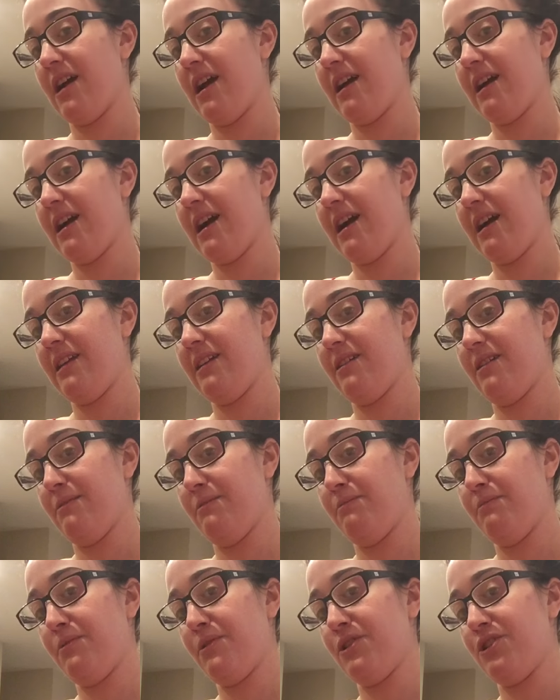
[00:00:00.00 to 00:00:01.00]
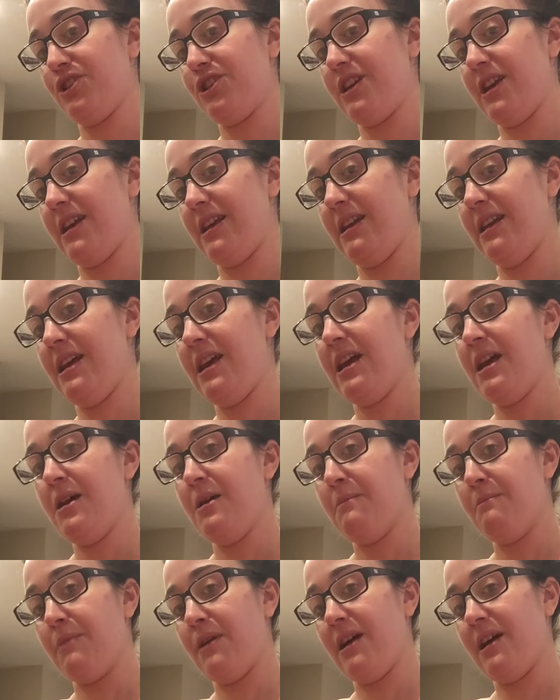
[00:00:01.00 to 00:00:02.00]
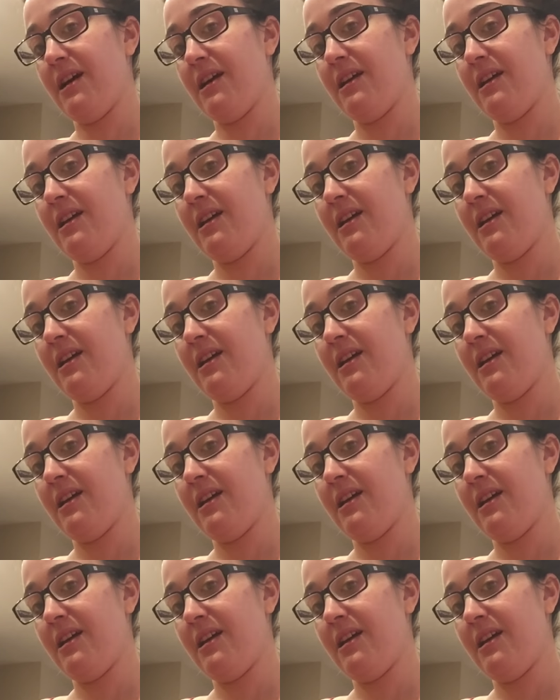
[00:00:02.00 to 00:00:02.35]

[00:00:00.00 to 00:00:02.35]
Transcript: I kind of push in, but